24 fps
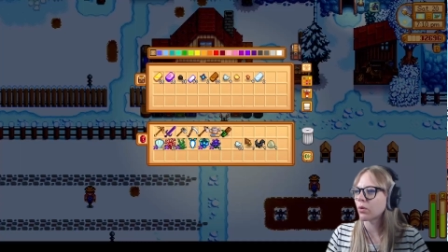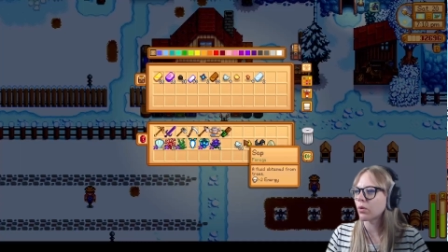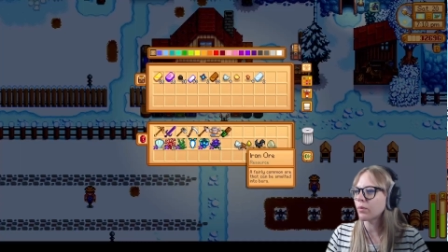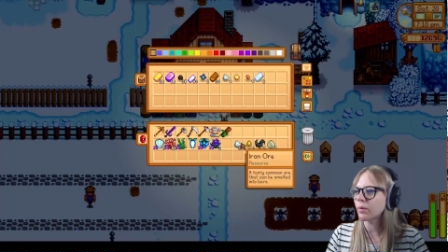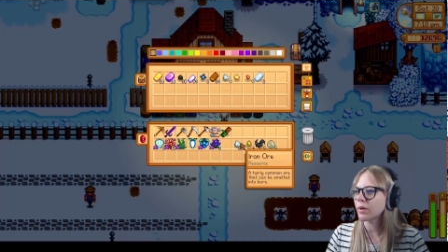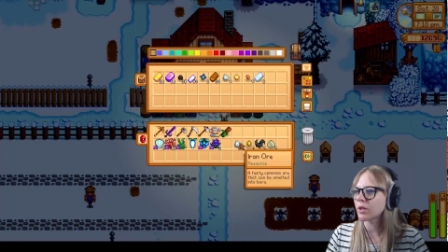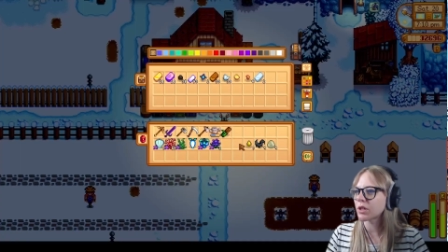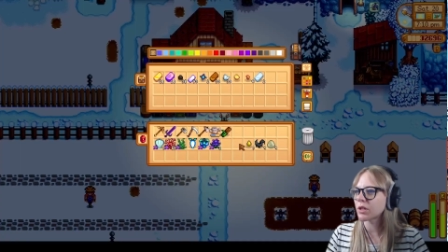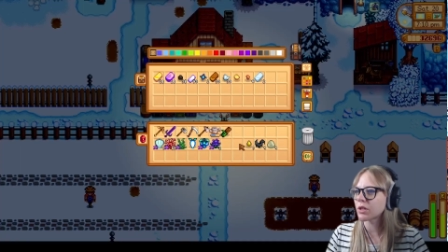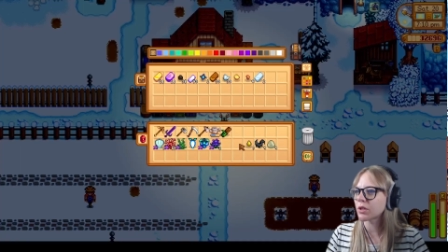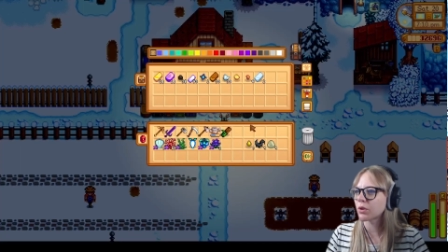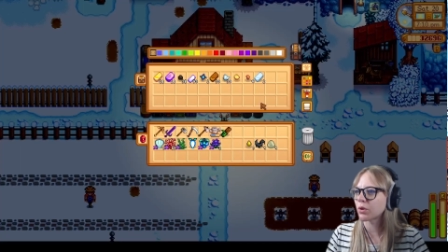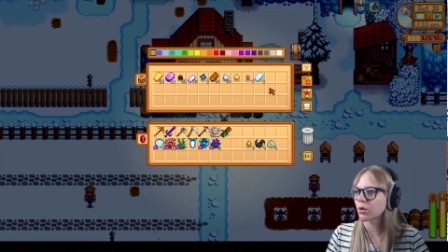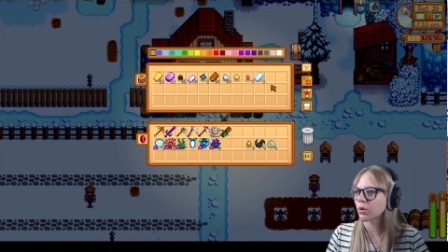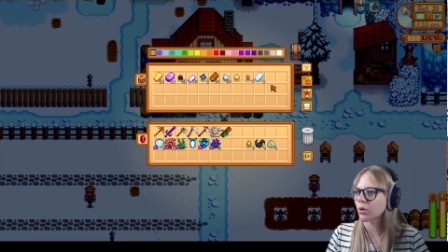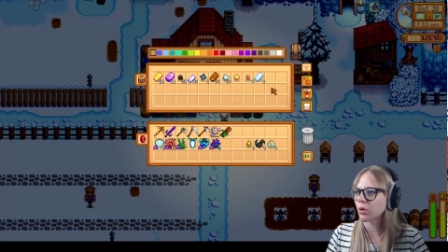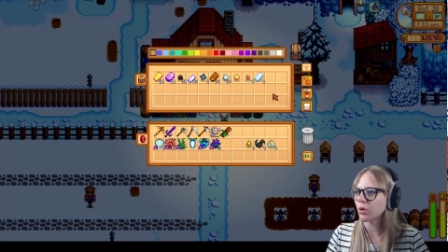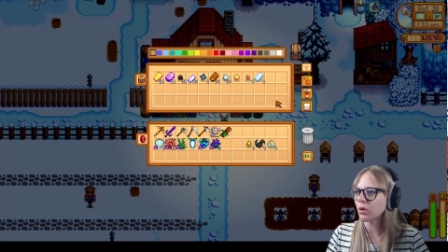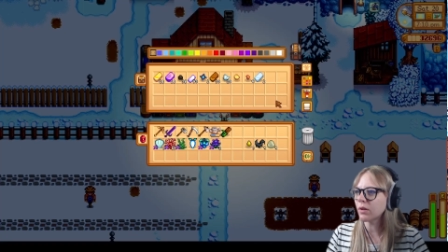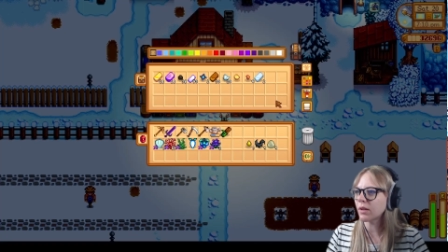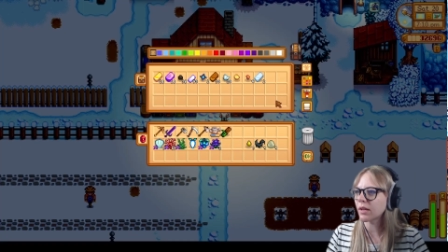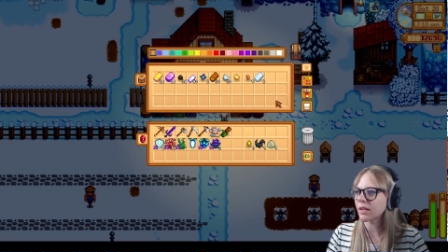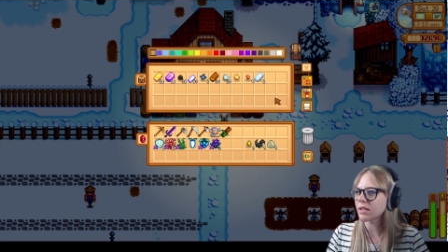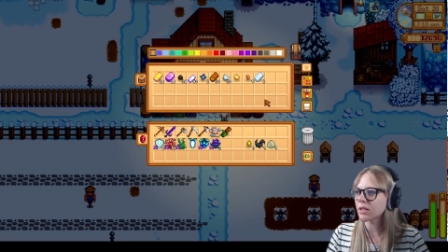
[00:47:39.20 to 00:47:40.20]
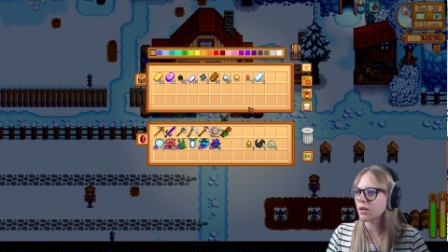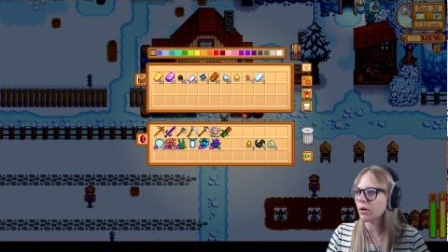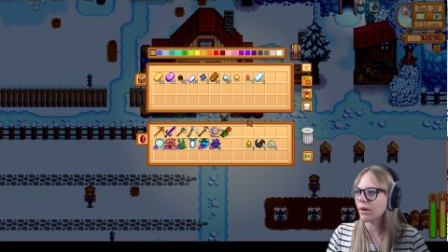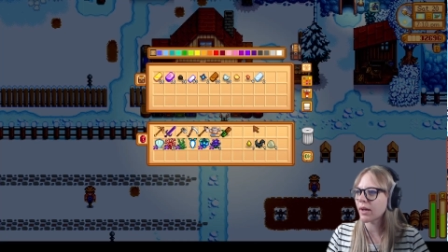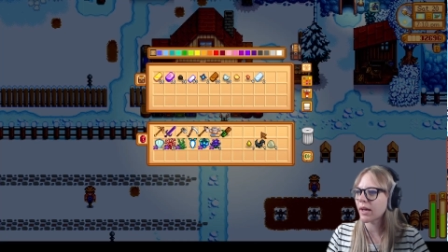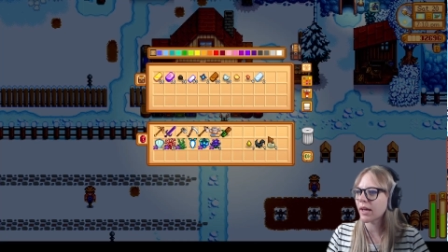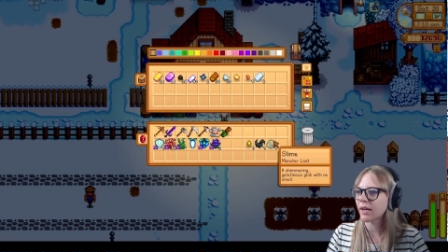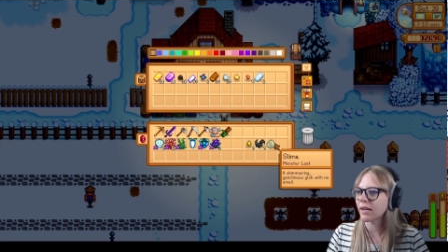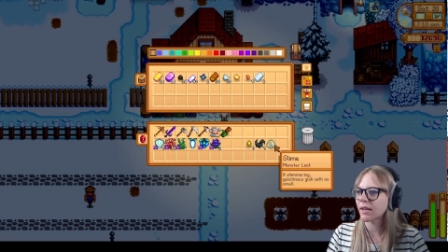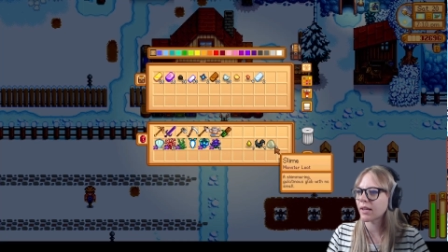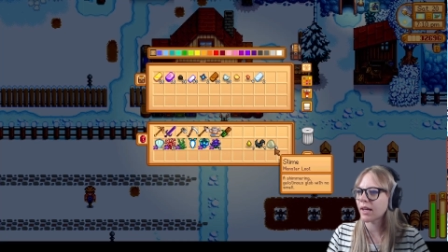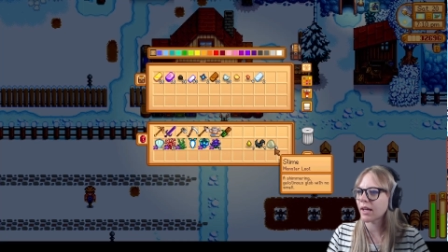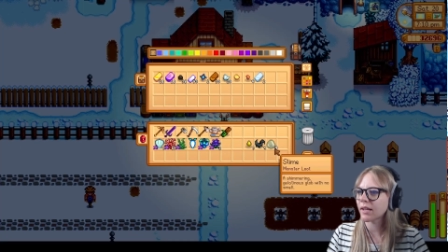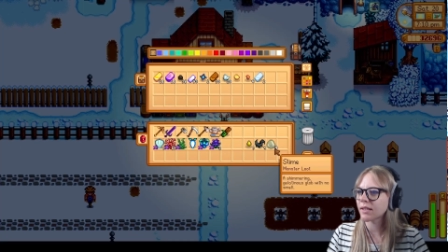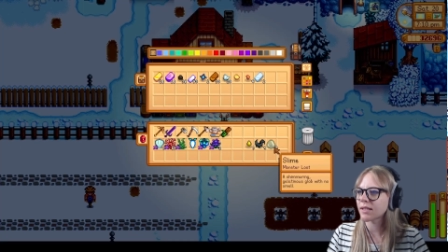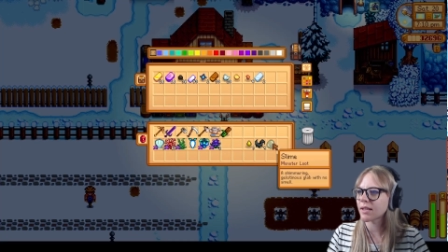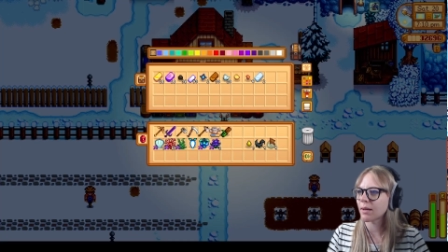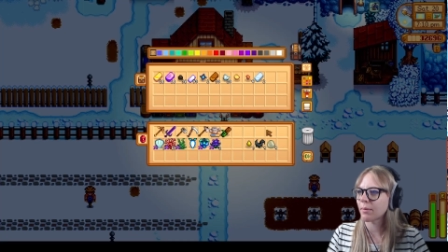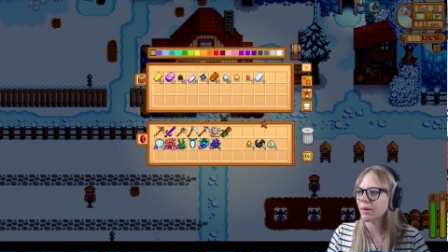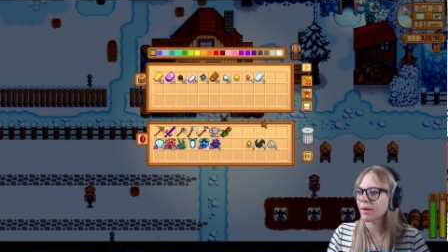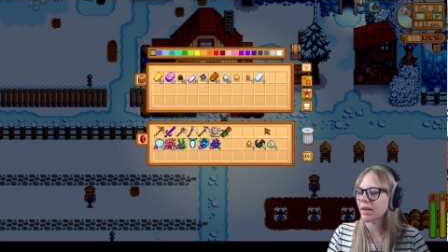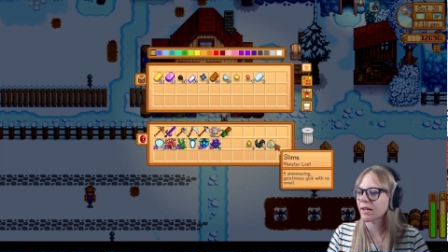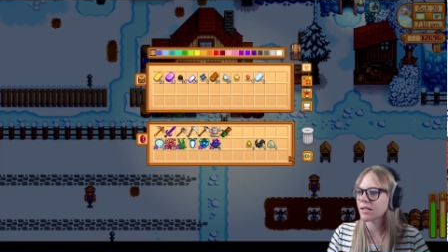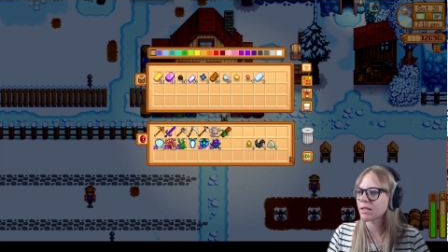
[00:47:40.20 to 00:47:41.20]
ore, which is good. Let's go ahead and get
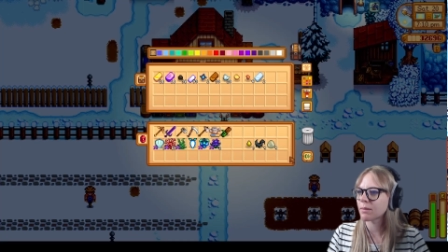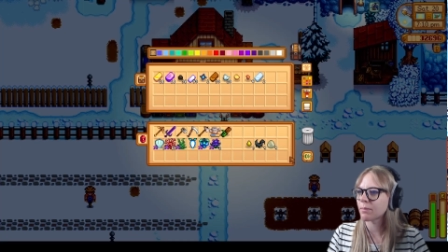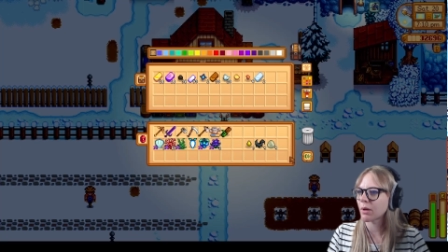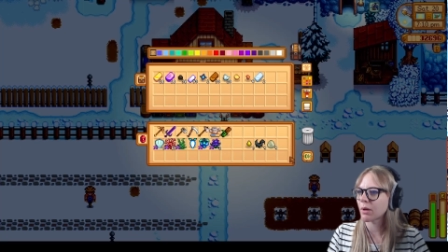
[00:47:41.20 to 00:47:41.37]
some of that